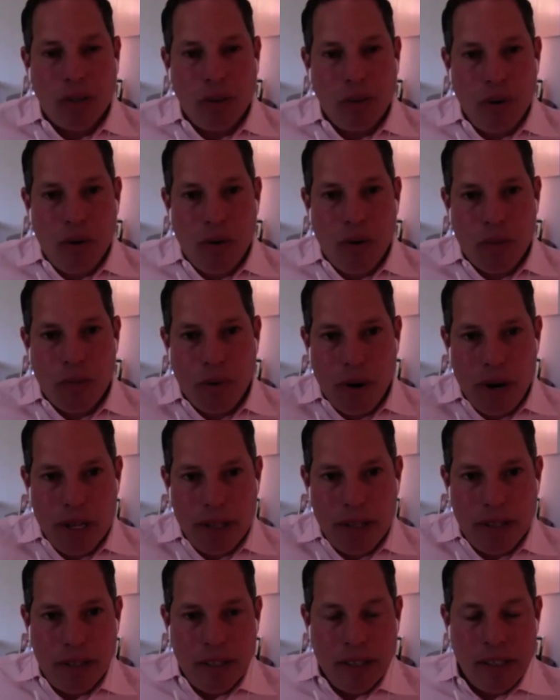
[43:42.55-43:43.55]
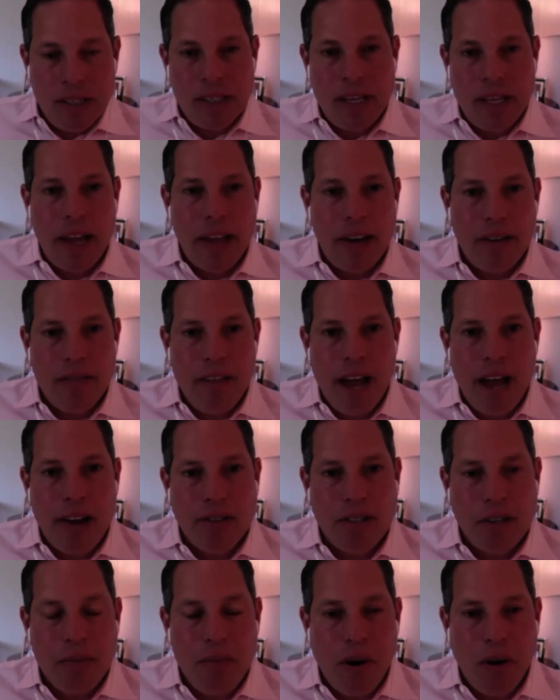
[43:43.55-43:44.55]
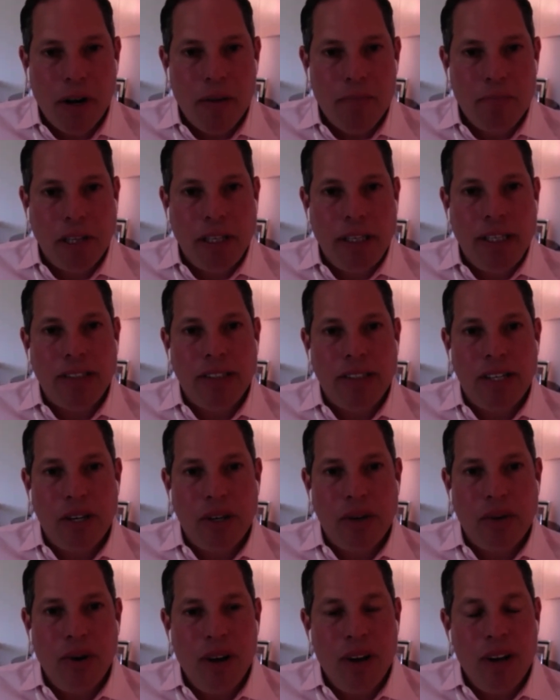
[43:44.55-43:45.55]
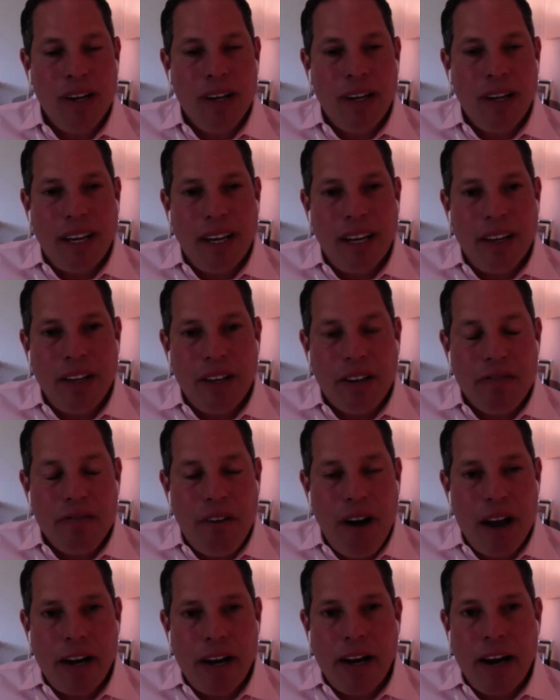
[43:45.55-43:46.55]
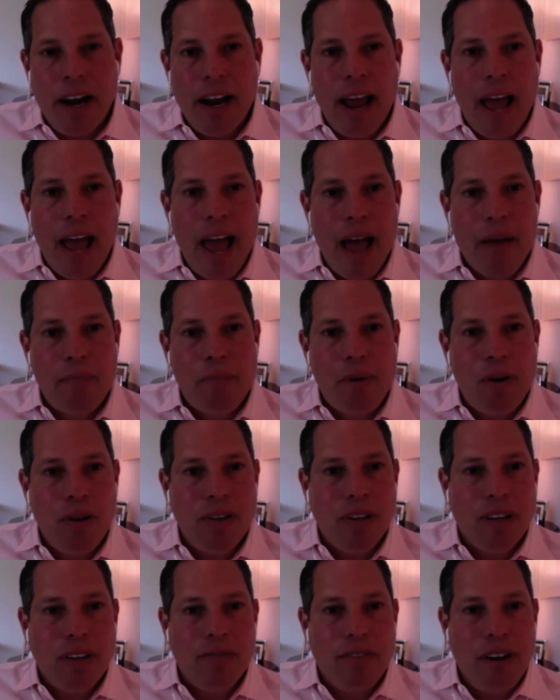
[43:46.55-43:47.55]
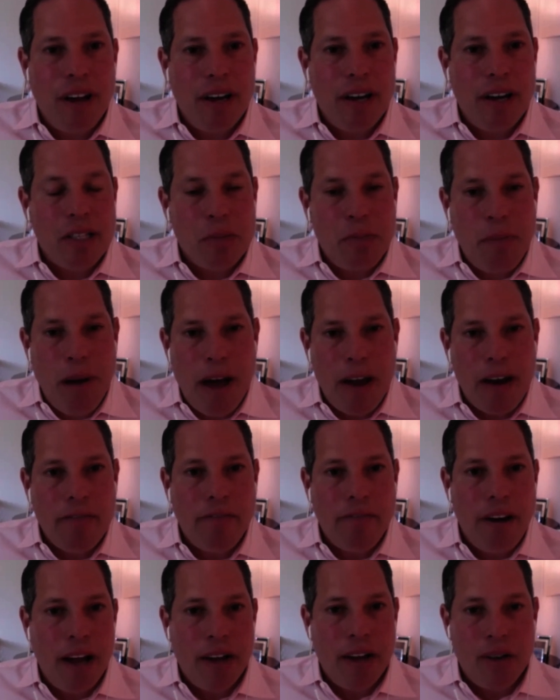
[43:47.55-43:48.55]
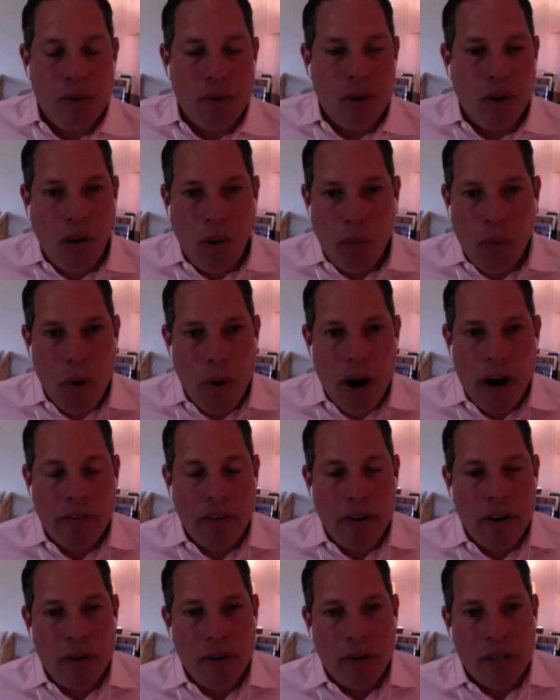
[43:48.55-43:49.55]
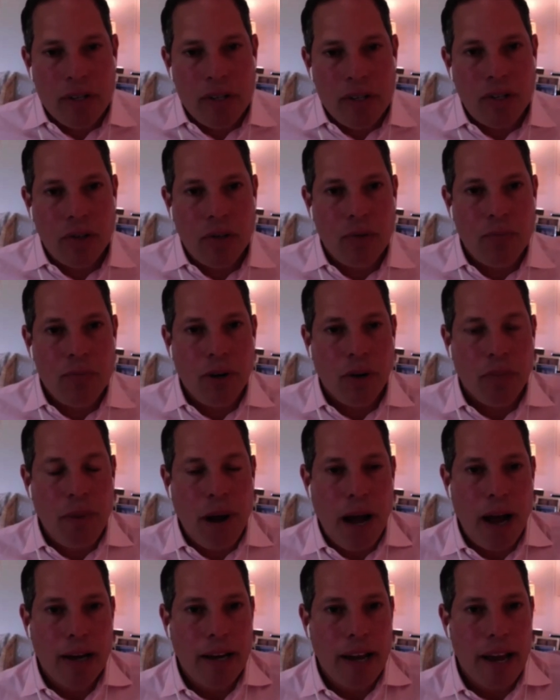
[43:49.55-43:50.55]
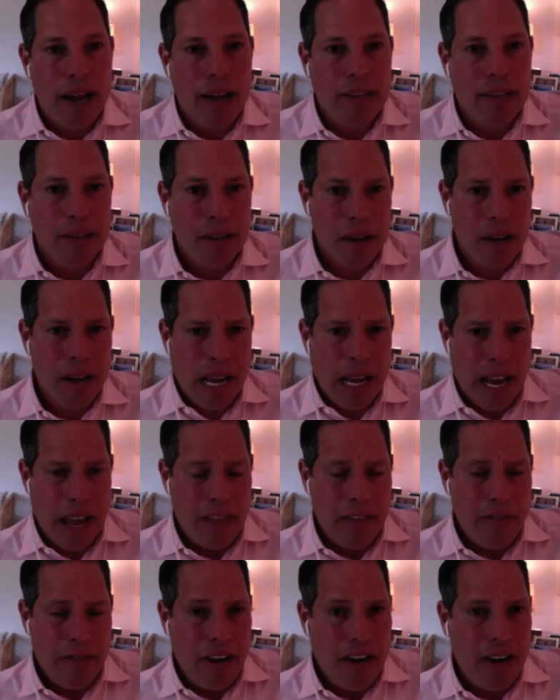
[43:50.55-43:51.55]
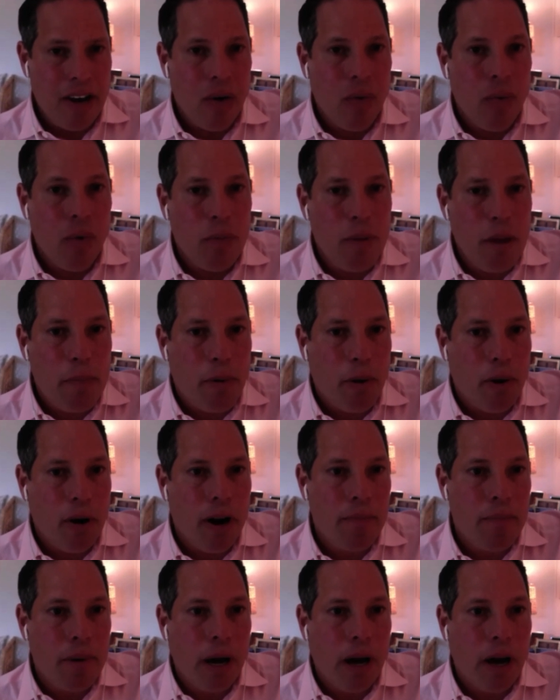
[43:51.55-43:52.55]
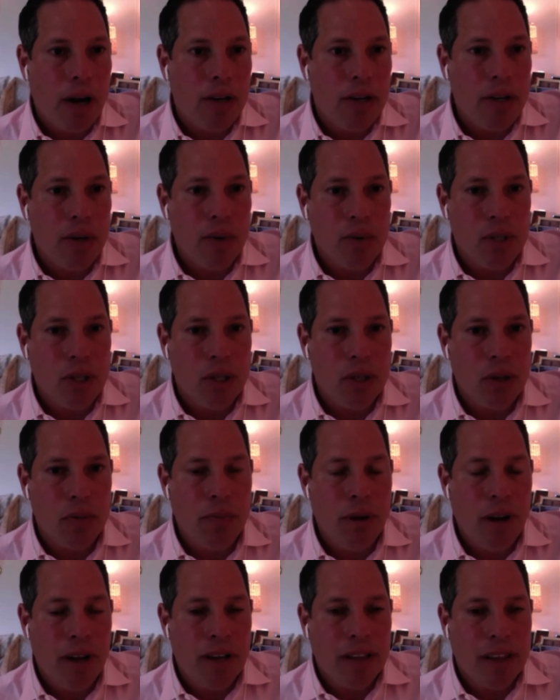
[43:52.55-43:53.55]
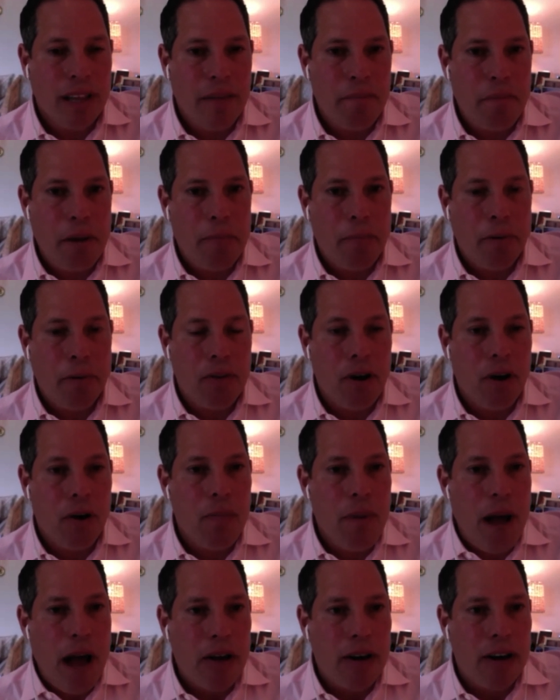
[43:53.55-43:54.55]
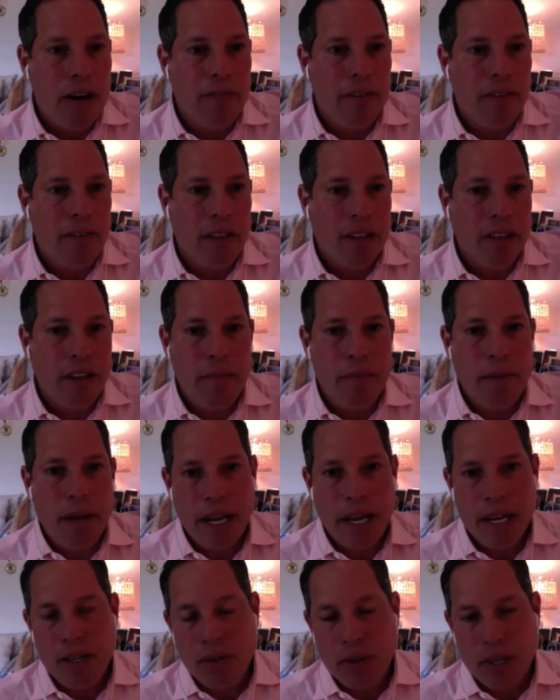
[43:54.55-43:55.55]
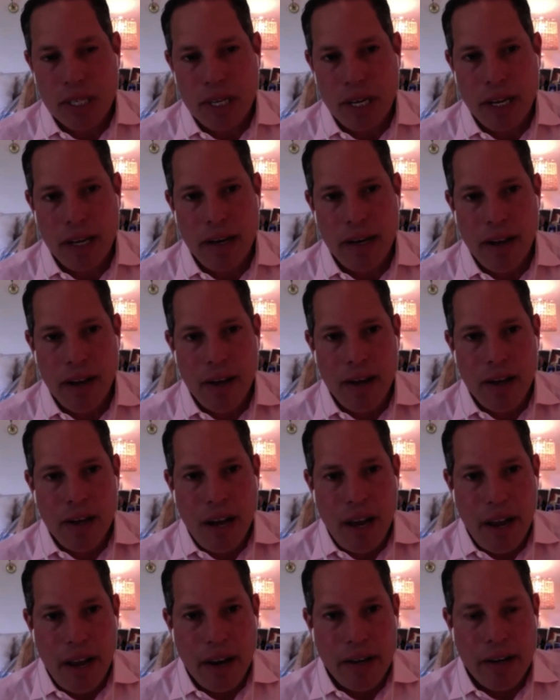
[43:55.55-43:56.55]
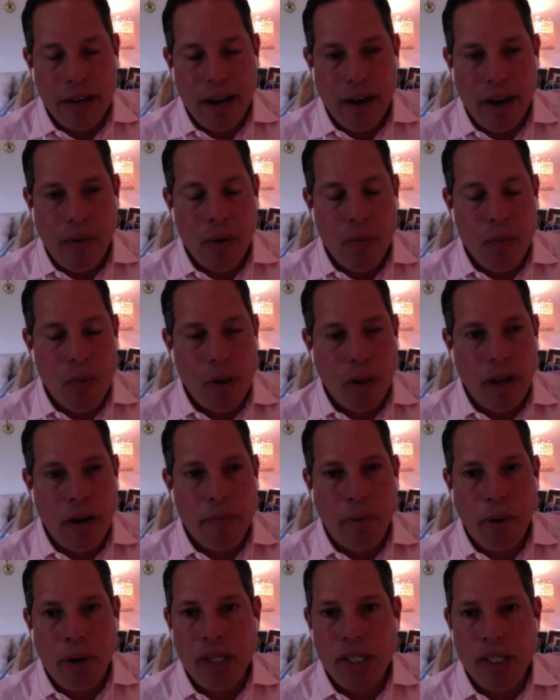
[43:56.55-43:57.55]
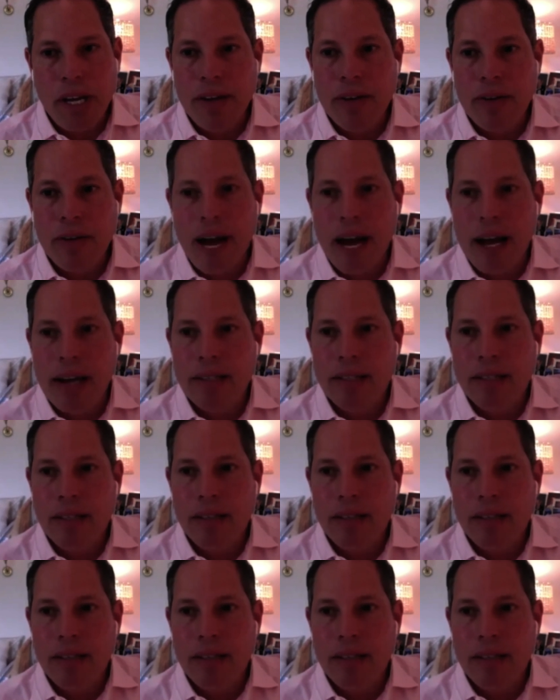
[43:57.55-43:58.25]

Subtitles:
incorporates the state of the housing market, please do. You can find it at Apple. You can find it at Spotify, Google, wherever you consume your podcast. And the video will be put up on YouTube. Let people know about it if you think they'd be interested. And we really appreciate you guys